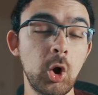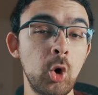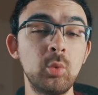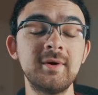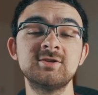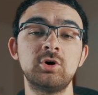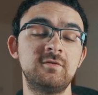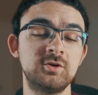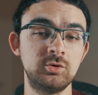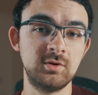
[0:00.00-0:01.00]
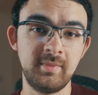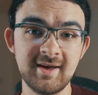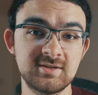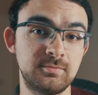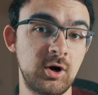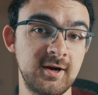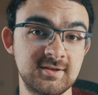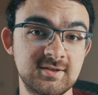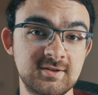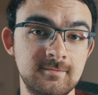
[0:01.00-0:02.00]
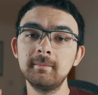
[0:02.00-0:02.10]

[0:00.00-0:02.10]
always offer you the best price.